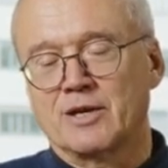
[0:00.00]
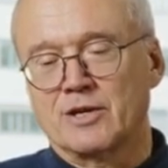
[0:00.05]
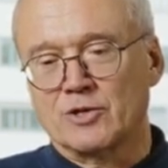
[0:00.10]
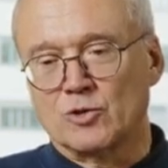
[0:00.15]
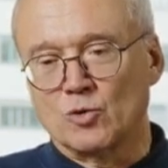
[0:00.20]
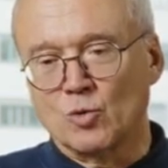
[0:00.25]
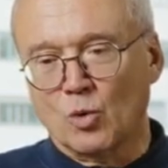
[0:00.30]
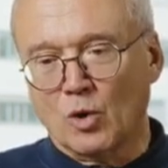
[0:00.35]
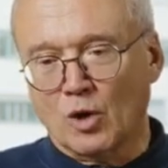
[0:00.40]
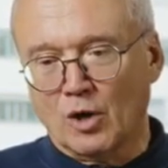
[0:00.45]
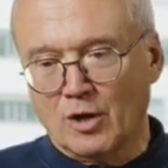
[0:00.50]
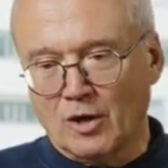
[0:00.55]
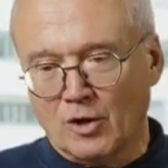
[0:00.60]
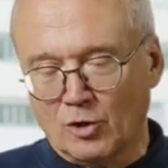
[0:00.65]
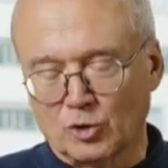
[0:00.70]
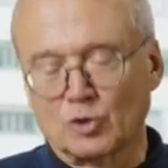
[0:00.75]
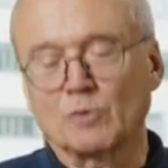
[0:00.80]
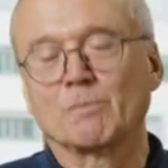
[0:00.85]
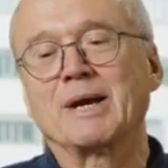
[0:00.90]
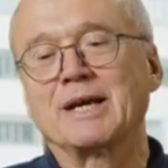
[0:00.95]
you
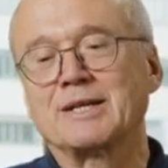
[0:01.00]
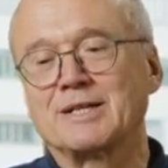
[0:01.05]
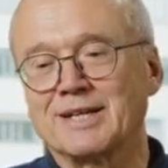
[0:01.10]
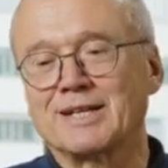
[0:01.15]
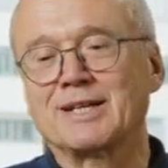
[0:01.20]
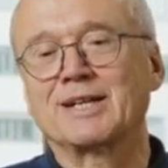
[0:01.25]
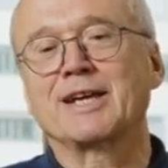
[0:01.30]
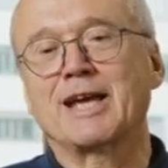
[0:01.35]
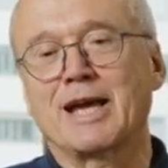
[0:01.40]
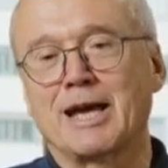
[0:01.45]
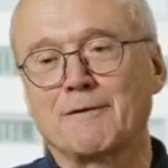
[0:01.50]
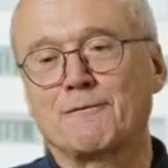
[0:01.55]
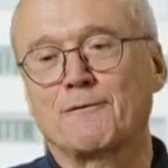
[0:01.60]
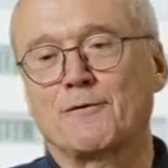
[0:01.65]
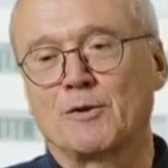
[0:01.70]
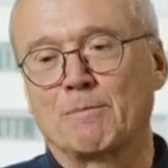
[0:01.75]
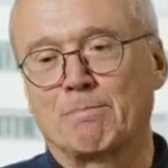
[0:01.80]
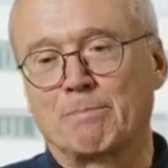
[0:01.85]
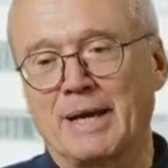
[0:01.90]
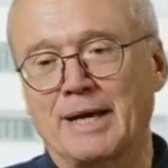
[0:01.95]
automatically have
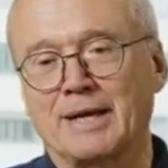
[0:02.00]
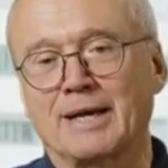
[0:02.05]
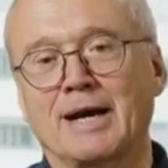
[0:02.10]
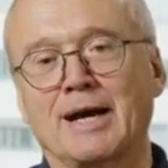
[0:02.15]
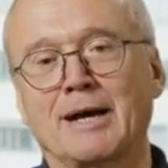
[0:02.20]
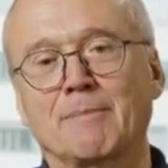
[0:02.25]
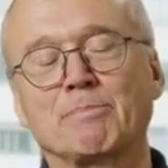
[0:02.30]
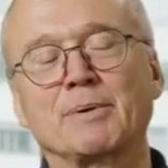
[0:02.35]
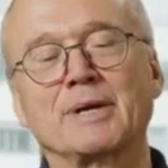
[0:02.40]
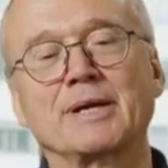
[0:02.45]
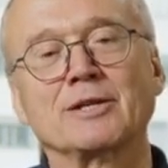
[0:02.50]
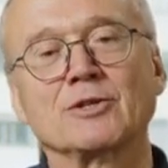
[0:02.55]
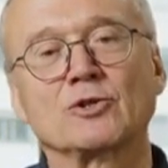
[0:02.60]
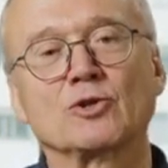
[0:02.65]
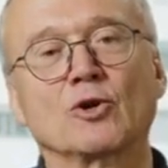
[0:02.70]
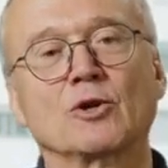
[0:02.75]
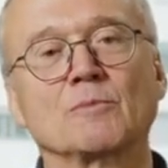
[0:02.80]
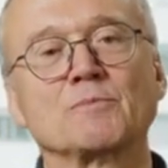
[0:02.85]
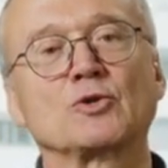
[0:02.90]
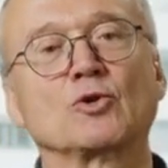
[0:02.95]
the backup in
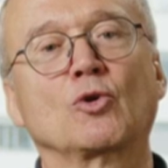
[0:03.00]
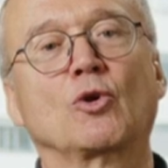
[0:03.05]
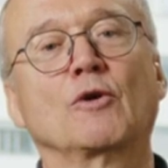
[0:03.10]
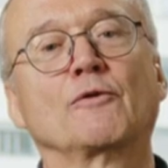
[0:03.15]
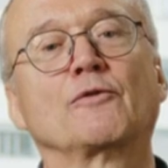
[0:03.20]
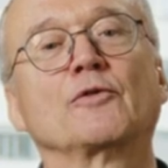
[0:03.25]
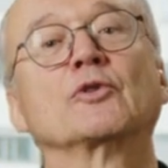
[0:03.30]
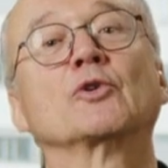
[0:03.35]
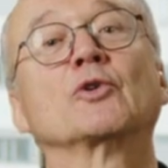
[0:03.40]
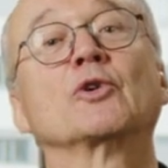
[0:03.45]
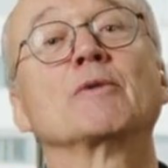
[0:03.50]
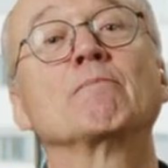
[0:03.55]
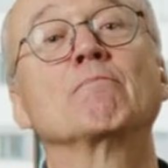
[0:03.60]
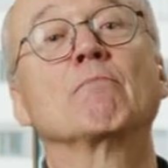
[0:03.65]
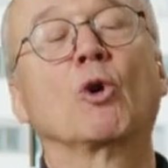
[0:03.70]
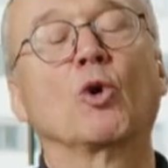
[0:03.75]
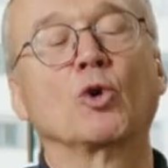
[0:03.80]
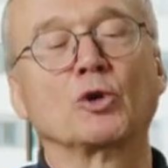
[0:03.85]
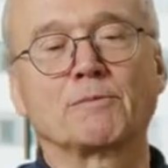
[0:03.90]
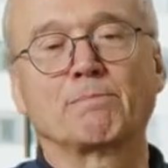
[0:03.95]
terms of a
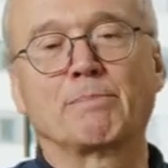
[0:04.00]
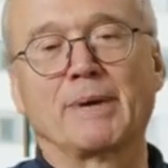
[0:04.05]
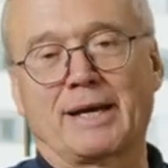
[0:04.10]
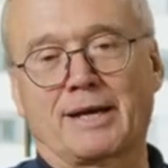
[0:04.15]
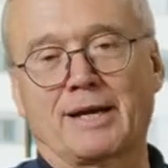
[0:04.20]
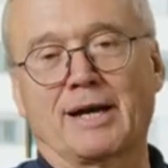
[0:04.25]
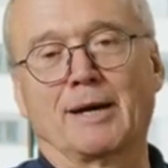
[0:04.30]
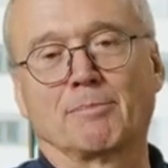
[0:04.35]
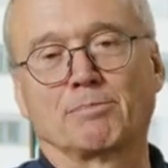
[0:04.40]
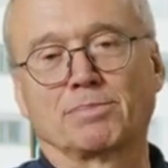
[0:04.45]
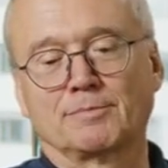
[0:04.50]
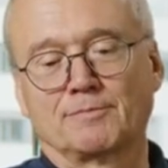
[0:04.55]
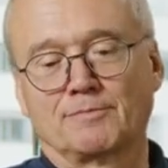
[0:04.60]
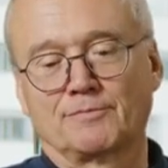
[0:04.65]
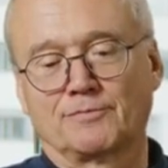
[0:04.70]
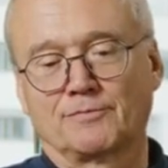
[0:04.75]
remote backup.